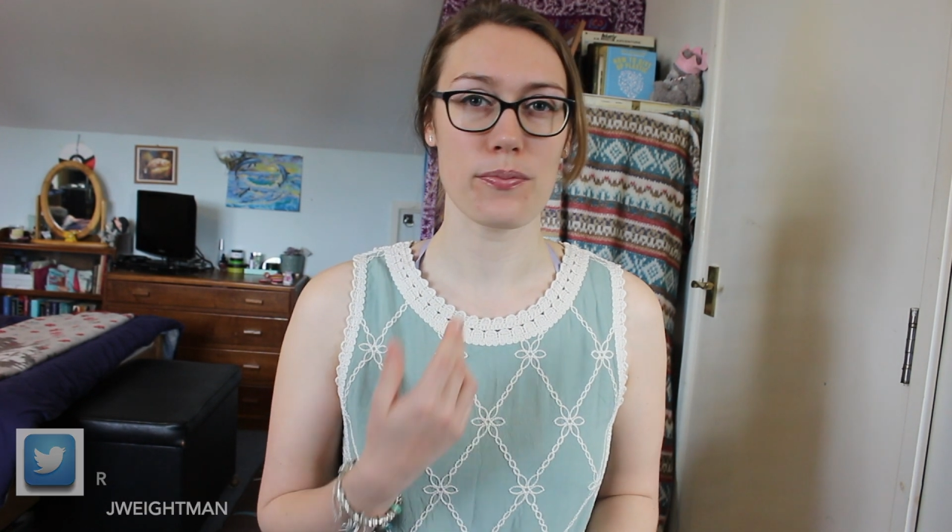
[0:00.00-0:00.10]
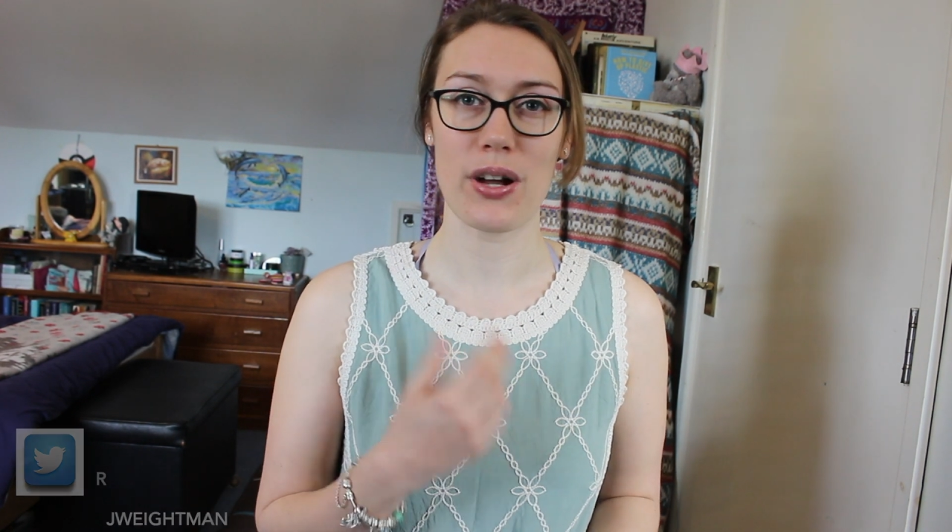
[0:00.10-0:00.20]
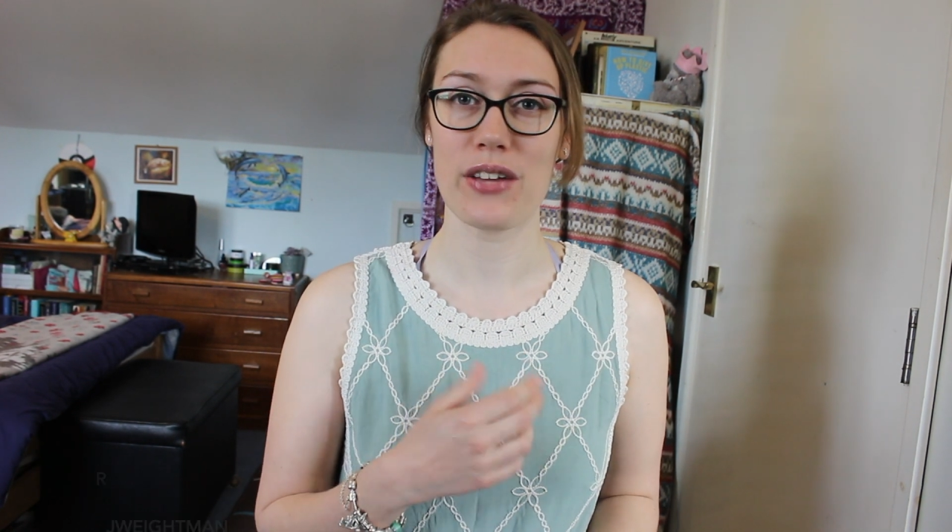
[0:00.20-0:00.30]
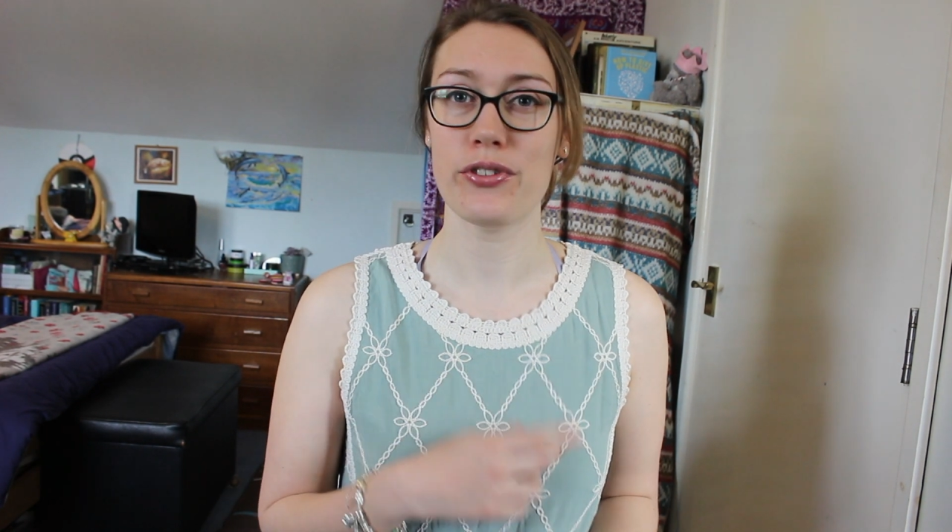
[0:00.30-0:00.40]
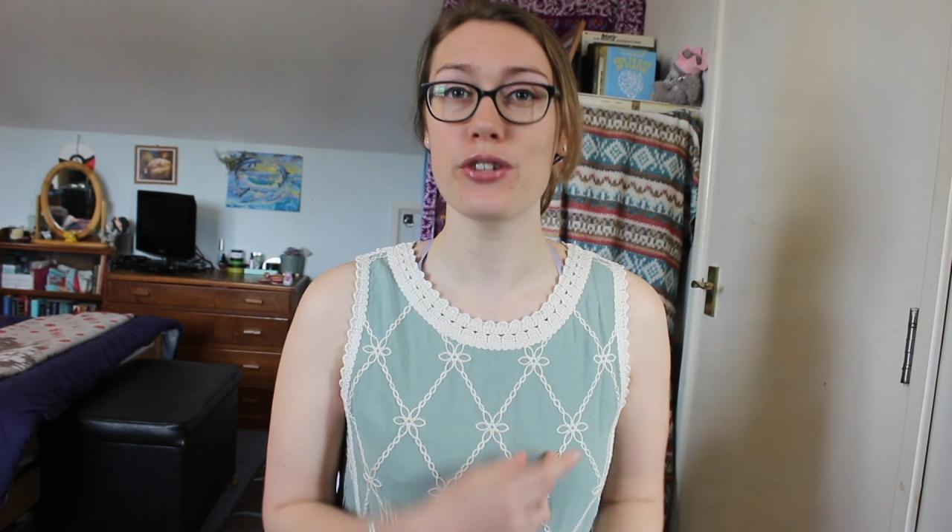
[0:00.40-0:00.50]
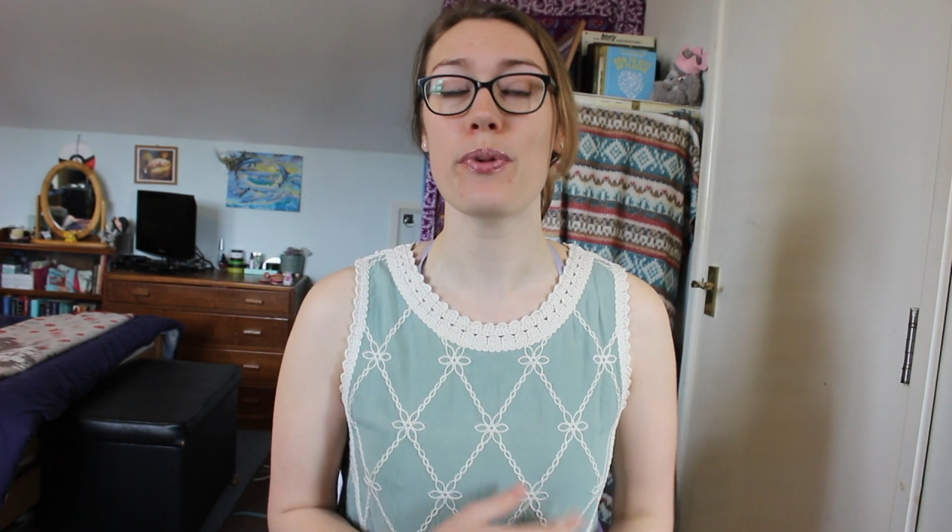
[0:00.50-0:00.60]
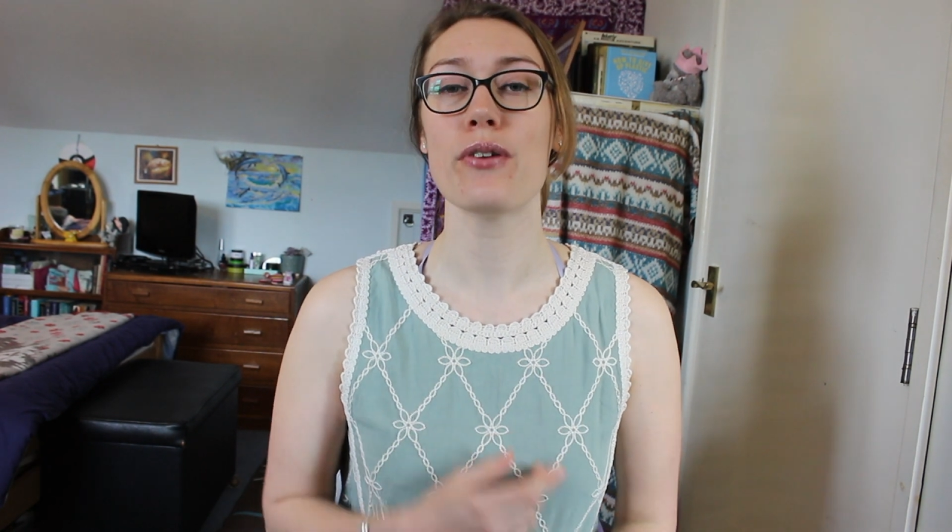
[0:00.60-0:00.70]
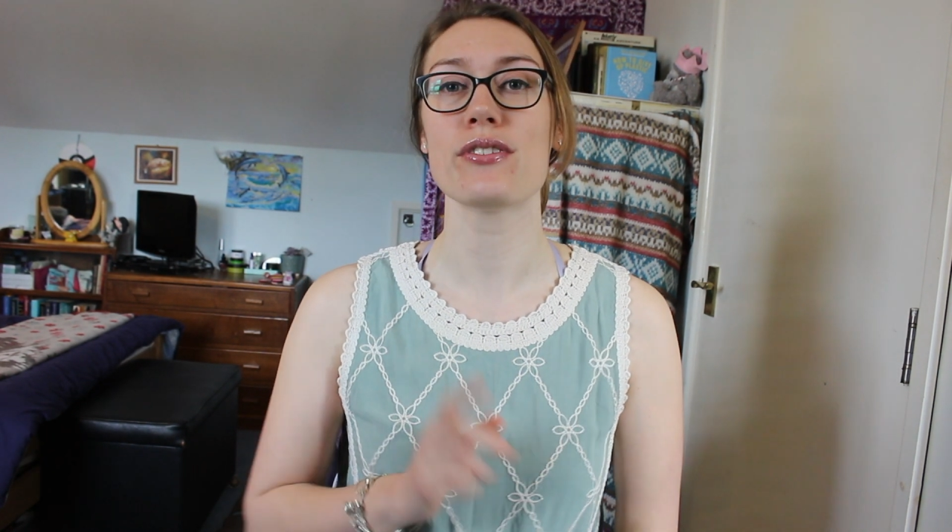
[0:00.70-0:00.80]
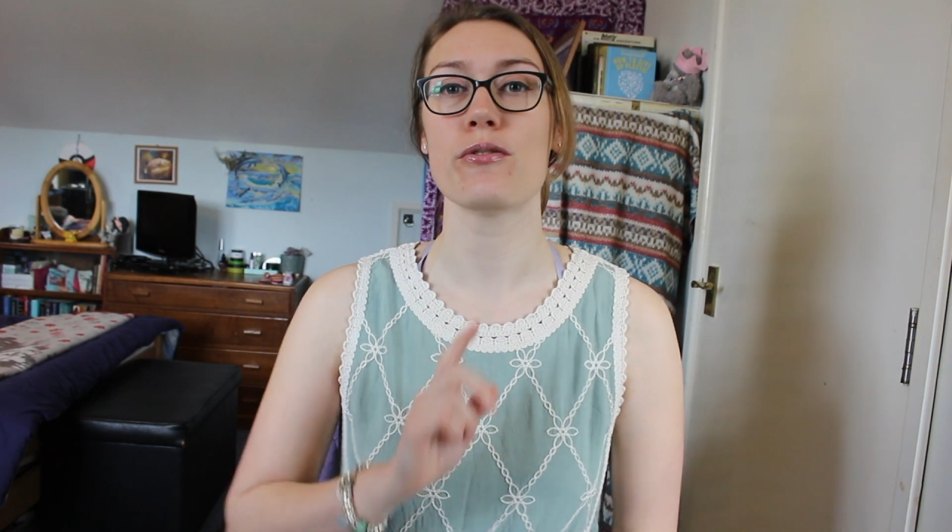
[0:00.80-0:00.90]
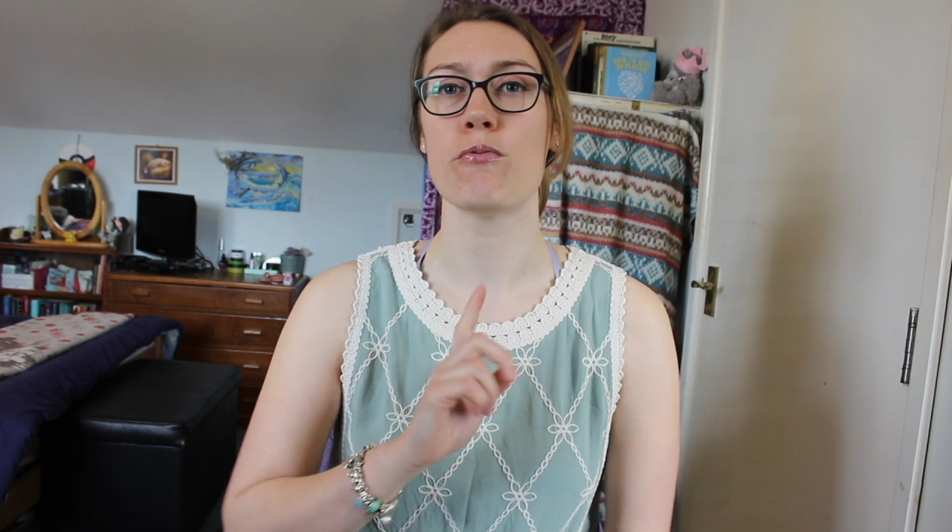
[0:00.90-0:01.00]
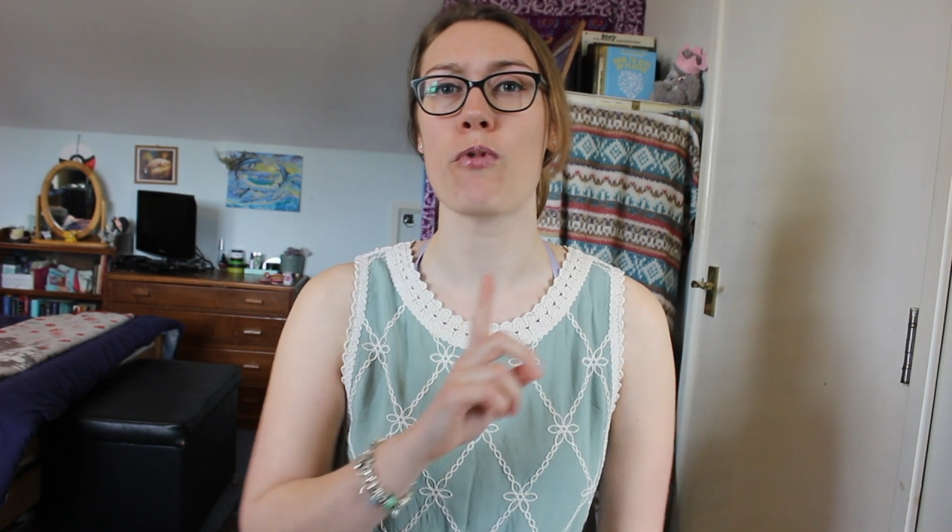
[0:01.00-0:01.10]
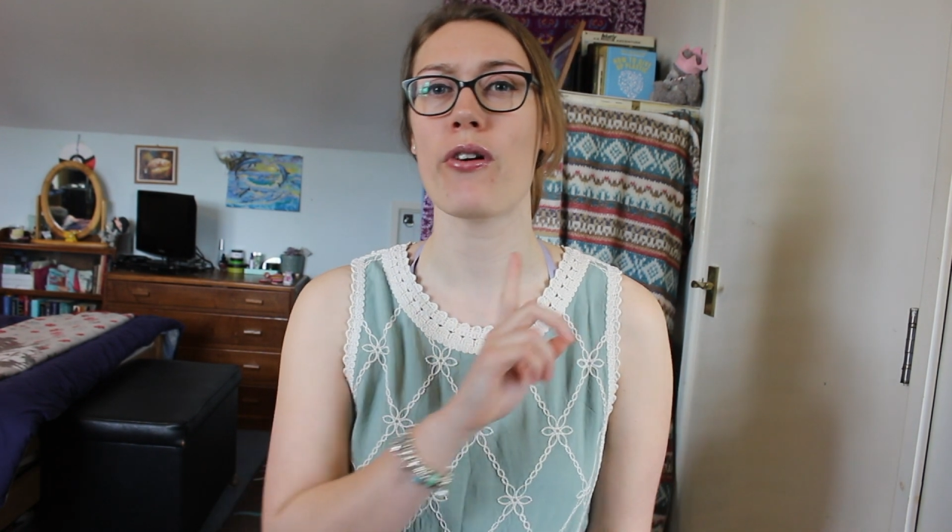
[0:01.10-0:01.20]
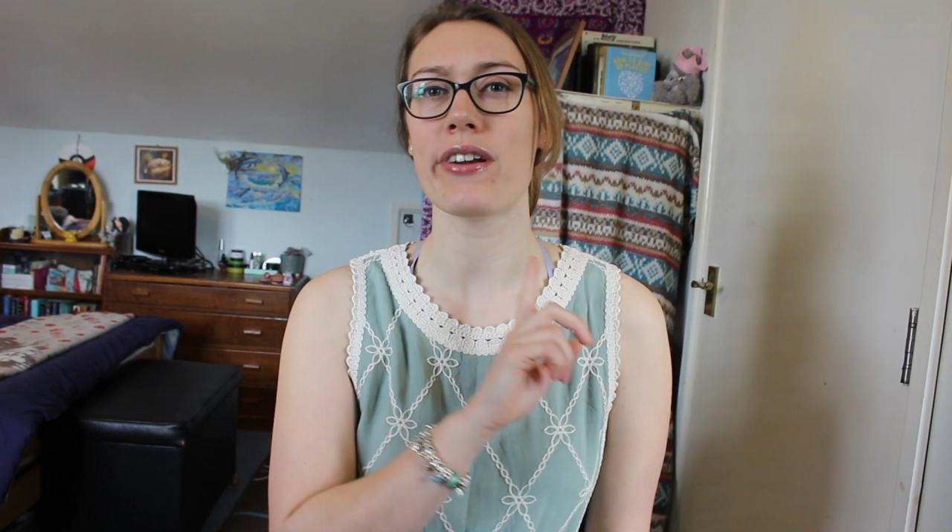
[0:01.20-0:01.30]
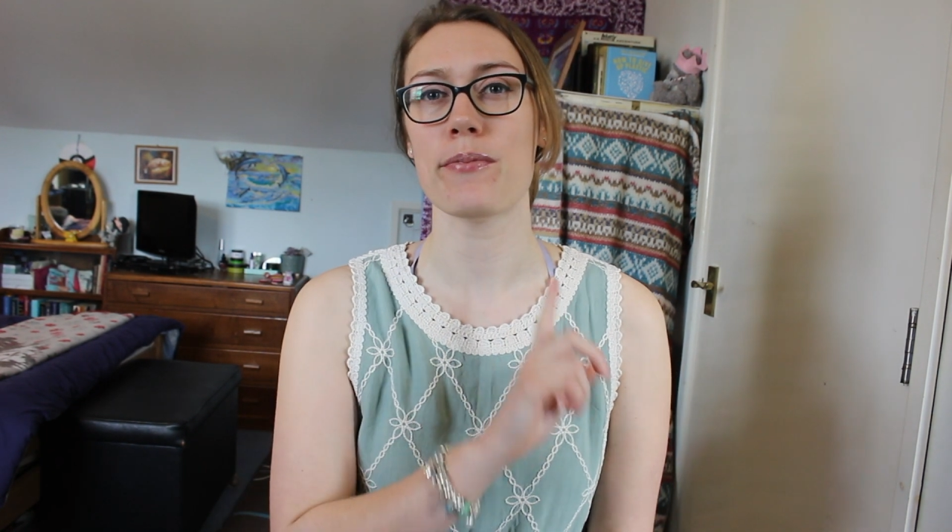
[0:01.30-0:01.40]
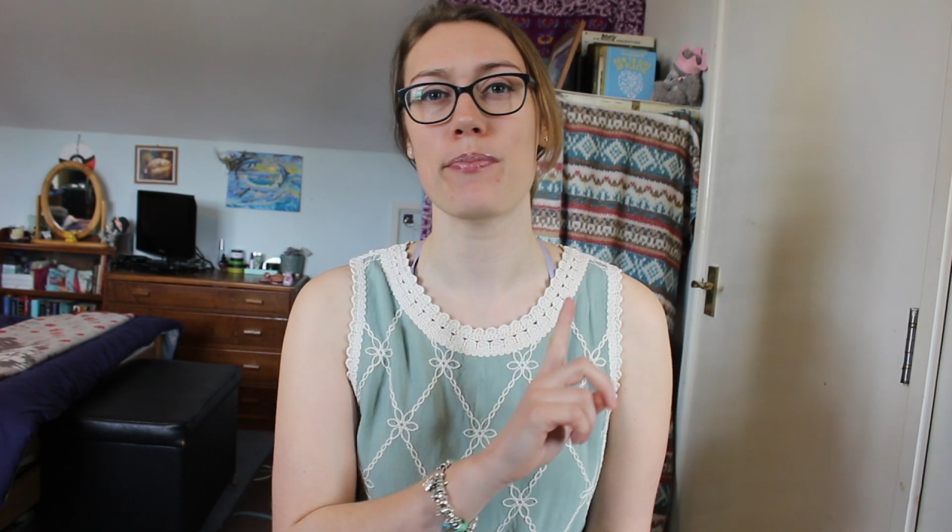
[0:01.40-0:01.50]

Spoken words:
but if you post one